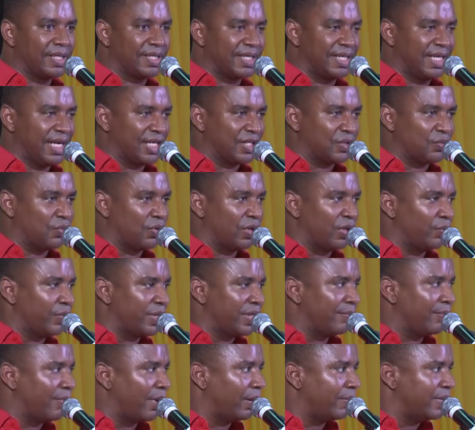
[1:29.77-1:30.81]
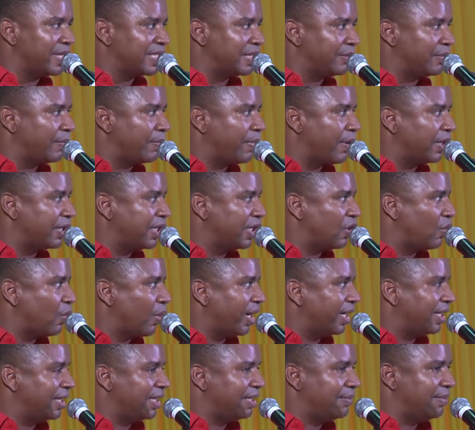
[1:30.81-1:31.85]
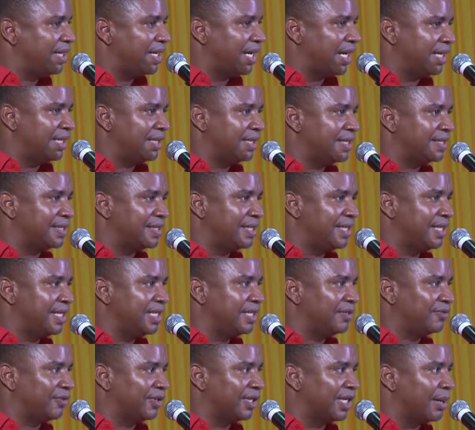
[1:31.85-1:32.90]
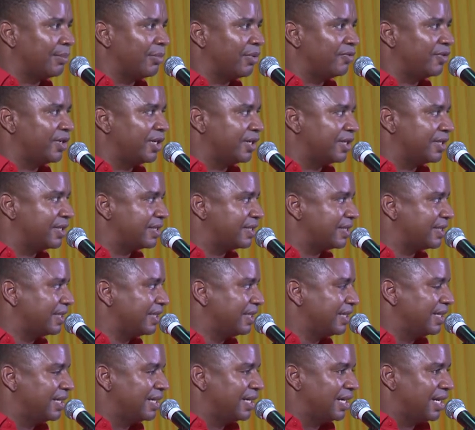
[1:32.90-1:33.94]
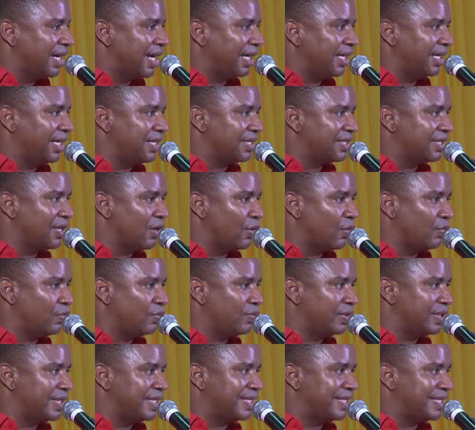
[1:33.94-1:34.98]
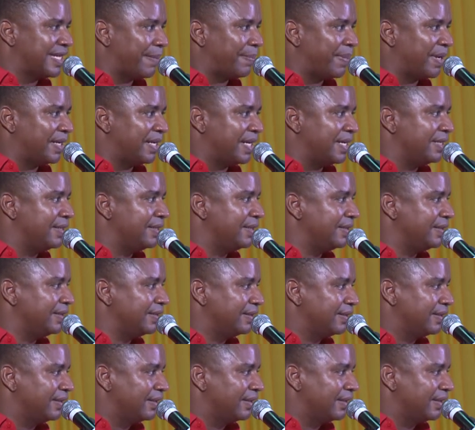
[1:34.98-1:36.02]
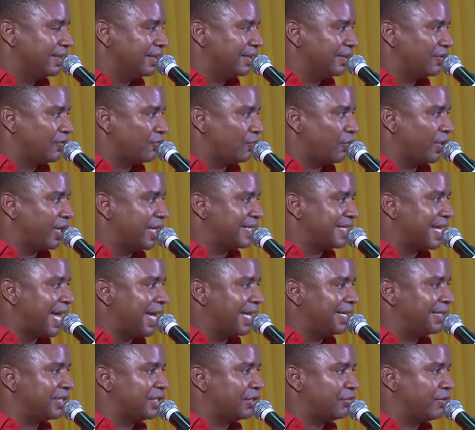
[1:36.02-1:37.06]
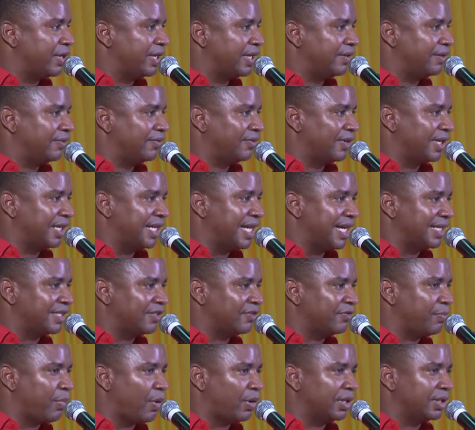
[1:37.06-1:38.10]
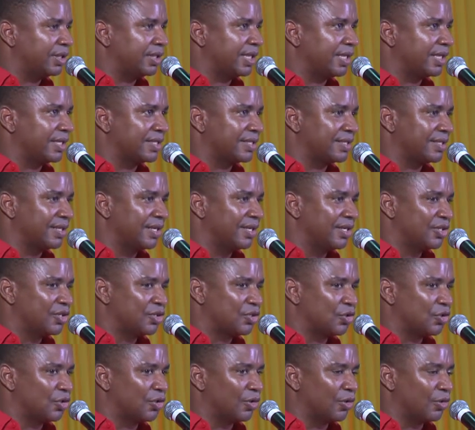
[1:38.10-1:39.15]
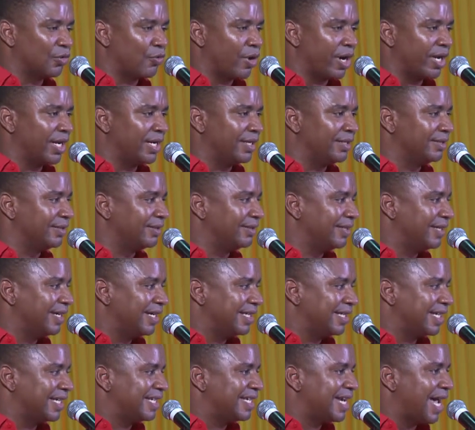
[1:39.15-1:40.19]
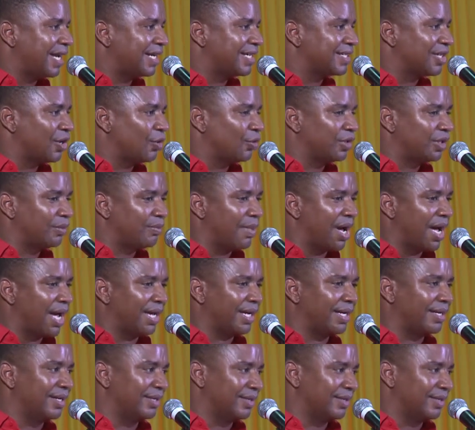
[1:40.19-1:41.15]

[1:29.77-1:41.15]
He has worked with the Barbados Labour Party quietly behind the scenes for a number of years, and he is now stepping in, throwing his hat into the ring for elective politics. So Ryan, the cat is out the bag.